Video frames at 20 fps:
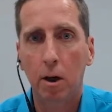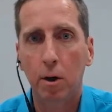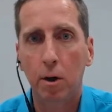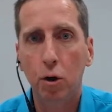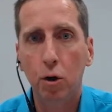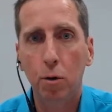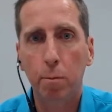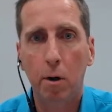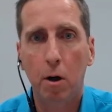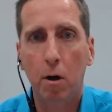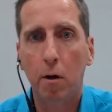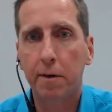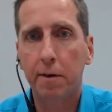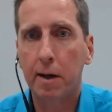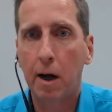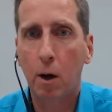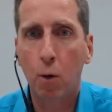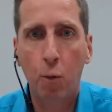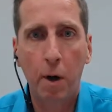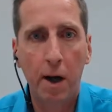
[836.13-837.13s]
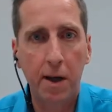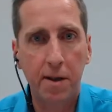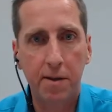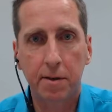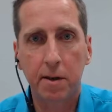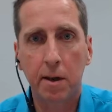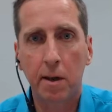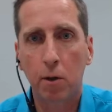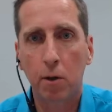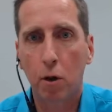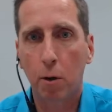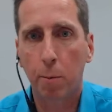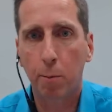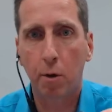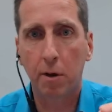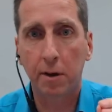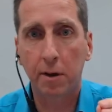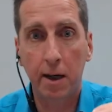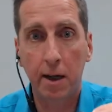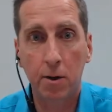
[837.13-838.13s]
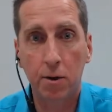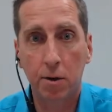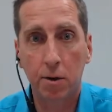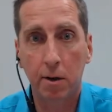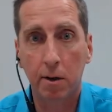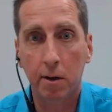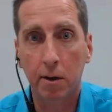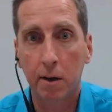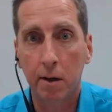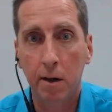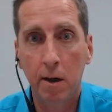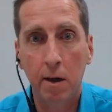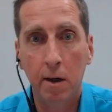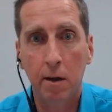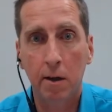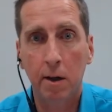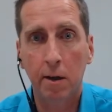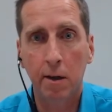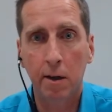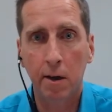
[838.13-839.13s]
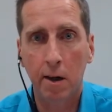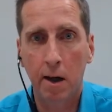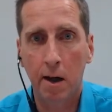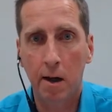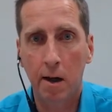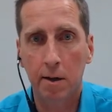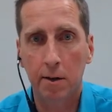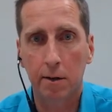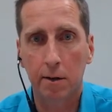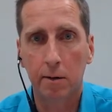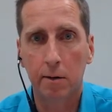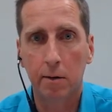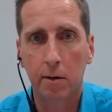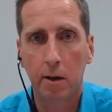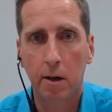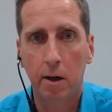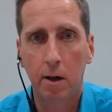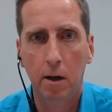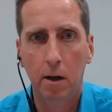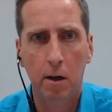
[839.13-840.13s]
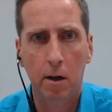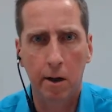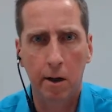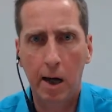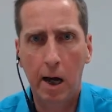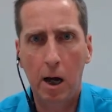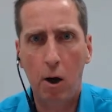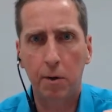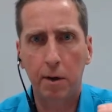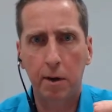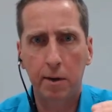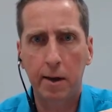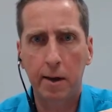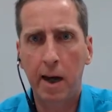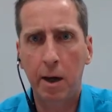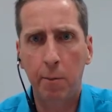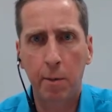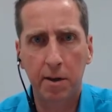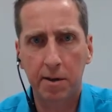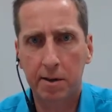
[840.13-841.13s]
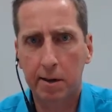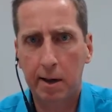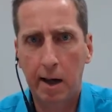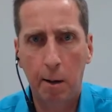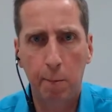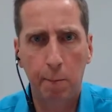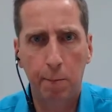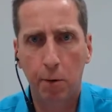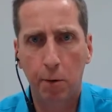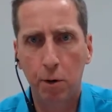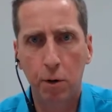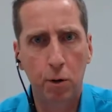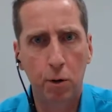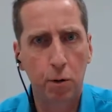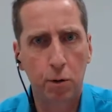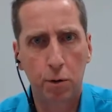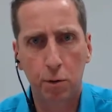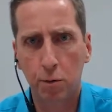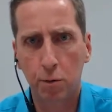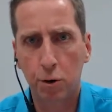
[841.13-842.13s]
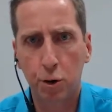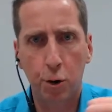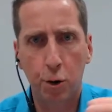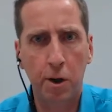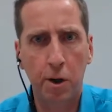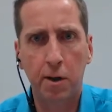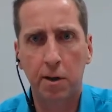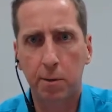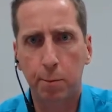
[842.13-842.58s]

"You both are wasting your potential here in the yard. And now the time has come for you to join a